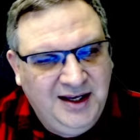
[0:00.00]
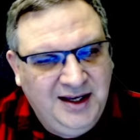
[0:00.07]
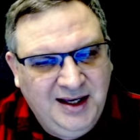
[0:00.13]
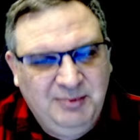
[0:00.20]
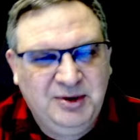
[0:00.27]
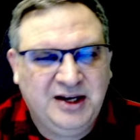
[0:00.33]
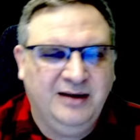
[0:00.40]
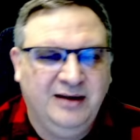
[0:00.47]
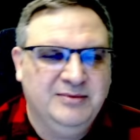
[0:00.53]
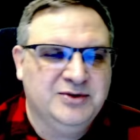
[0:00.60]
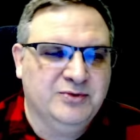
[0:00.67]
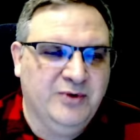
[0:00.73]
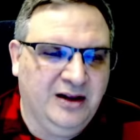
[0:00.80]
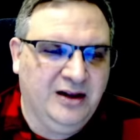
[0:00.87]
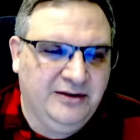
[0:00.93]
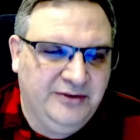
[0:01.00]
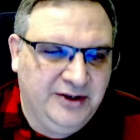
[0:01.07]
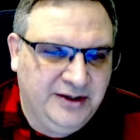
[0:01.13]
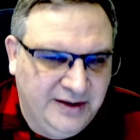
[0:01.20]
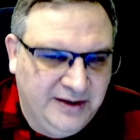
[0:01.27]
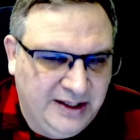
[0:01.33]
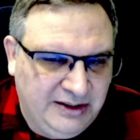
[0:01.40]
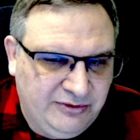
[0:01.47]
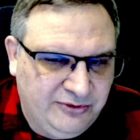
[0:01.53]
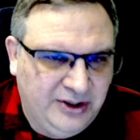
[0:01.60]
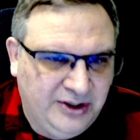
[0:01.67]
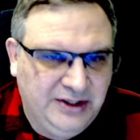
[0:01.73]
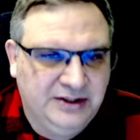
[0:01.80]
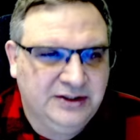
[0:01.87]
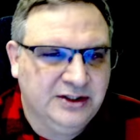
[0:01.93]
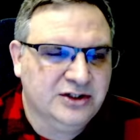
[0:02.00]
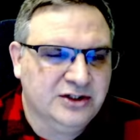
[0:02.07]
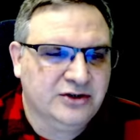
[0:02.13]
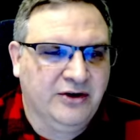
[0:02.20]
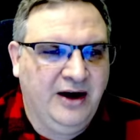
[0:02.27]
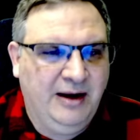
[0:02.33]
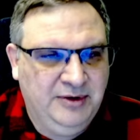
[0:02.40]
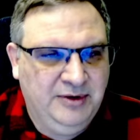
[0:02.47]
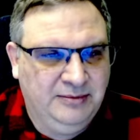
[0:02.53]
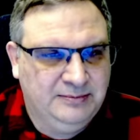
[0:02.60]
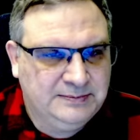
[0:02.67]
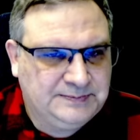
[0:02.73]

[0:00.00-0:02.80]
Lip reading: it becomes relevant and fun to describe them.